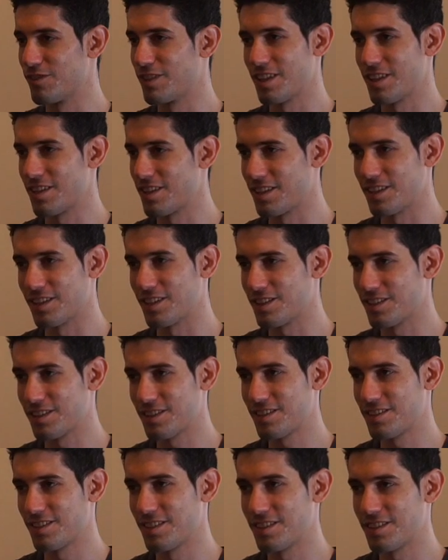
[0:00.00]
anything that,
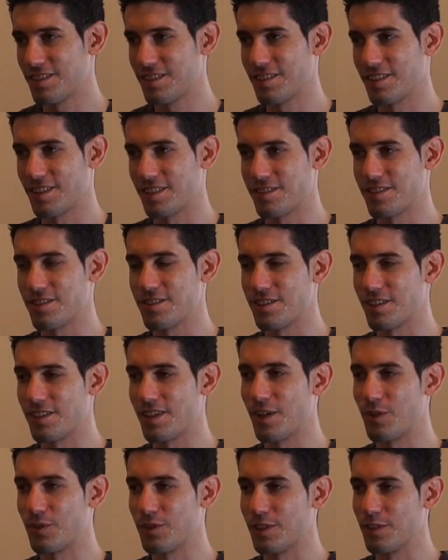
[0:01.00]
that existed
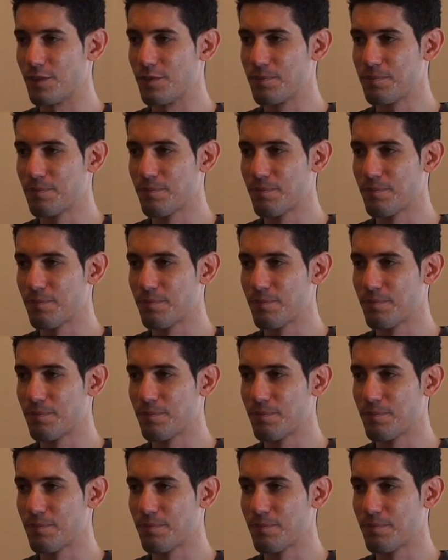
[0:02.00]
out there.